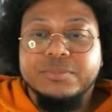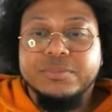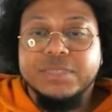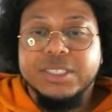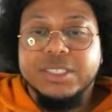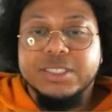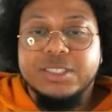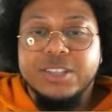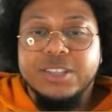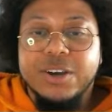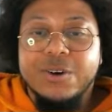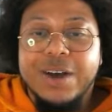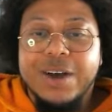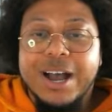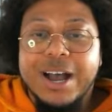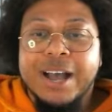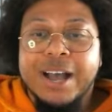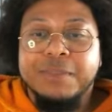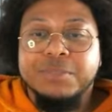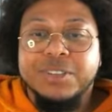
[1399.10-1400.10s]
So
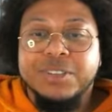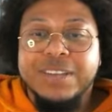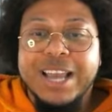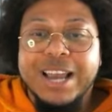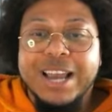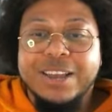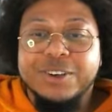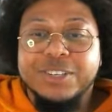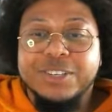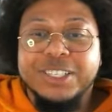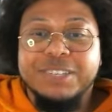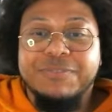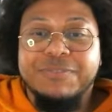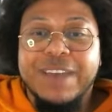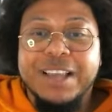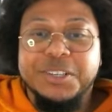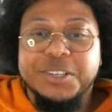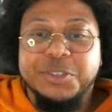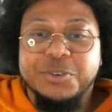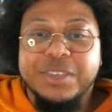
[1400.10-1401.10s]
yeah, he'll just
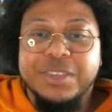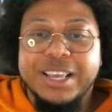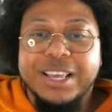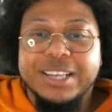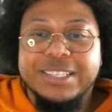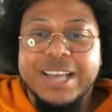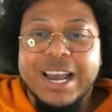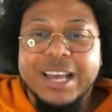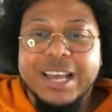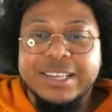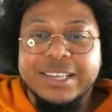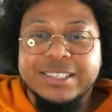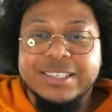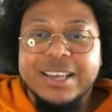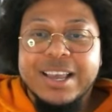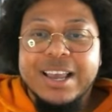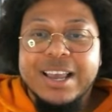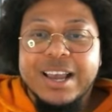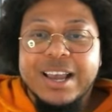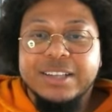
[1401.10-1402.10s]
phase through the attacks
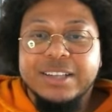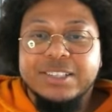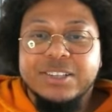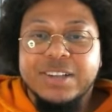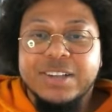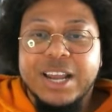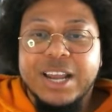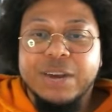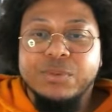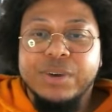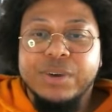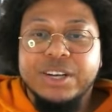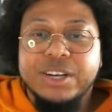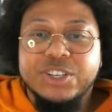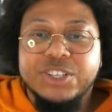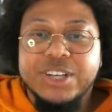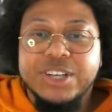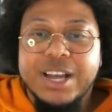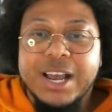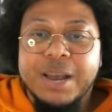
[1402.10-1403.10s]
until I
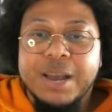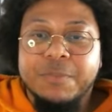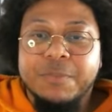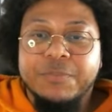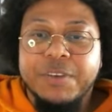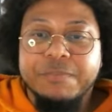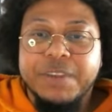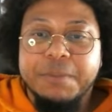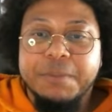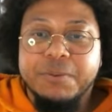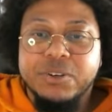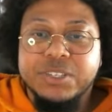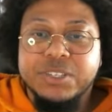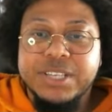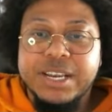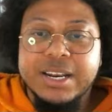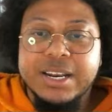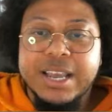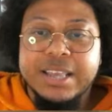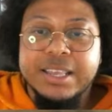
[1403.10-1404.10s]
reach 50%,